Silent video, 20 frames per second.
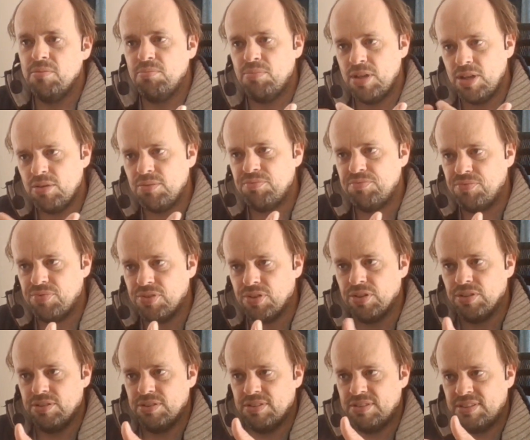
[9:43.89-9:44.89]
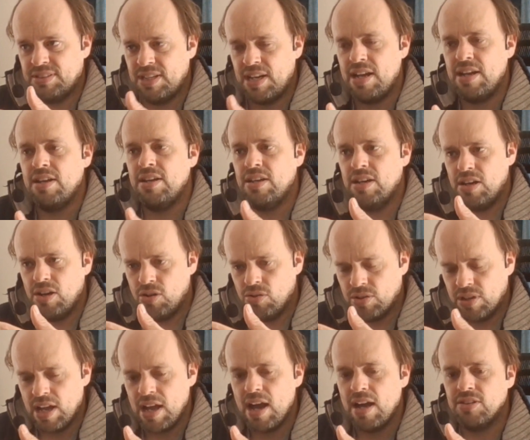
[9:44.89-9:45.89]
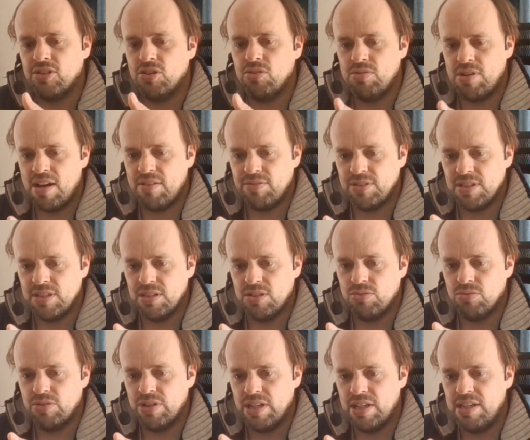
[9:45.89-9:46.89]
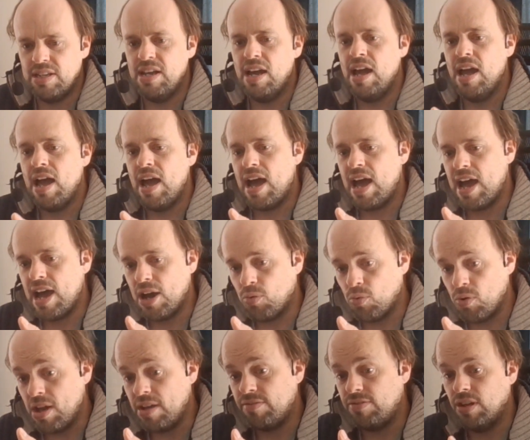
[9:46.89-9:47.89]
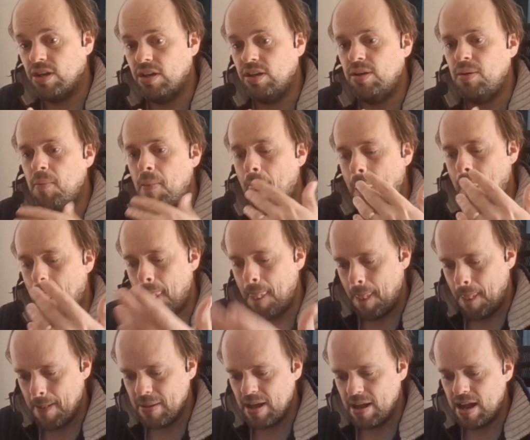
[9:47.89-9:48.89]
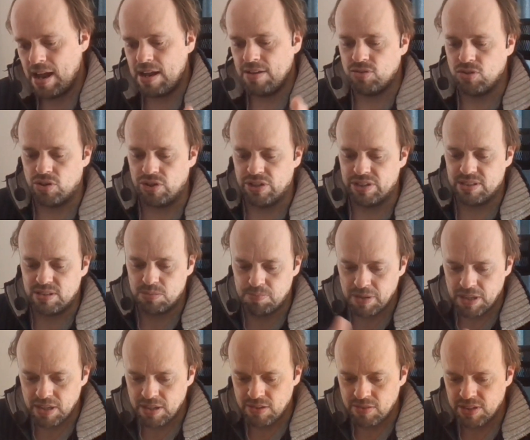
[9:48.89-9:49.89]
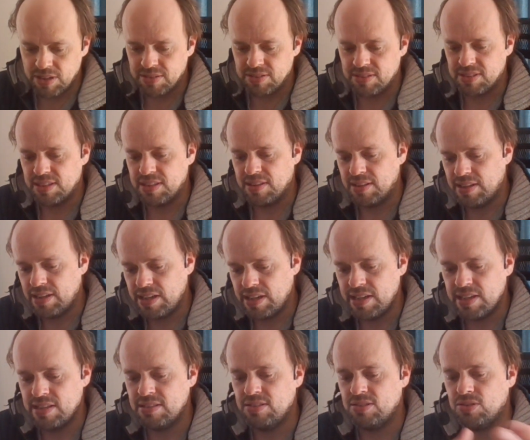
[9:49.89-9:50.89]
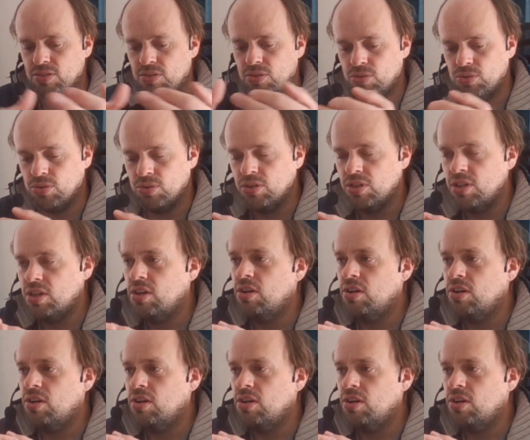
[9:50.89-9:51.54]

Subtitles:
Be upfront. Say, okay, I don't have a degree, however, I've got experience in this, or